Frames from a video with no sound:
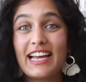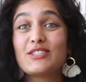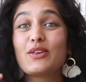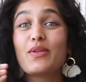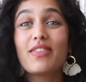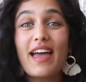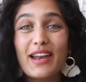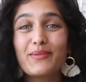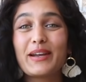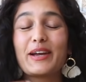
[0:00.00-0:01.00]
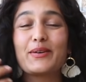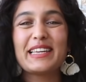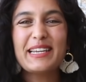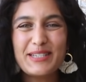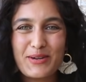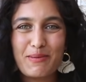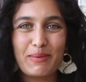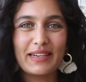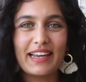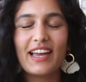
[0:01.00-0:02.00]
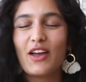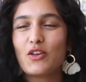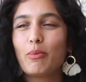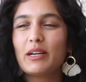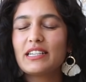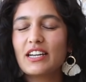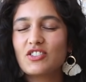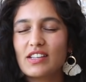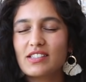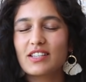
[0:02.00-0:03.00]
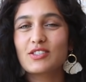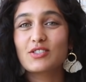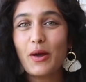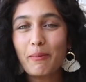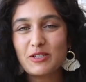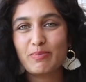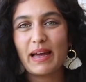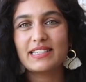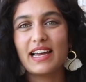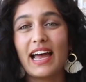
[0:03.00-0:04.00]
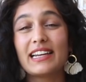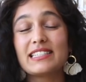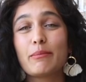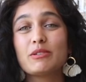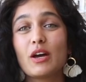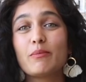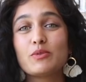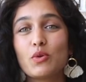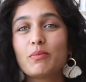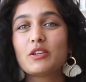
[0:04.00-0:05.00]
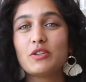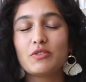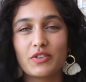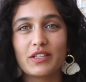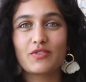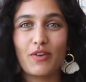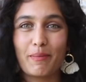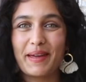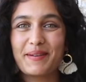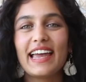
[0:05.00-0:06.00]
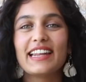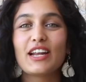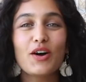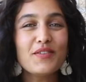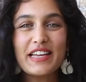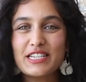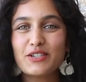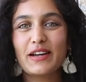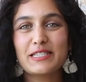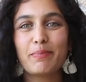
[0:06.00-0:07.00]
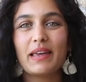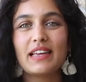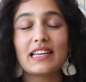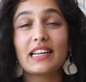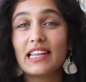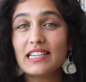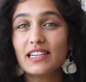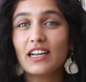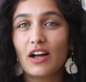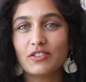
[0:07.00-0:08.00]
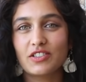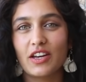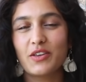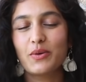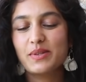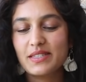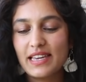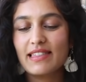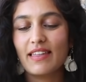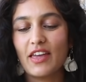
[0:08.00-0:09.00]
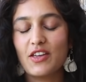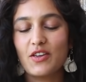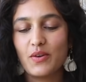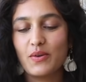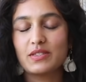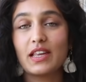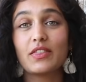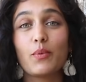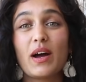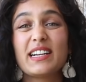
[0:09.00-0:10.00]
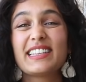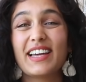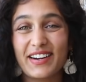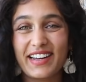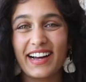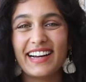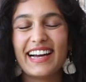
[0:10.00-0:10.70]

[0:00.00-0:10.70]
So then when it goes into your body digests it so much better and is able to absorb the nutrients from it. In a lot of Indian recipes and in the Indian culture, you'll see that they use the word tadka.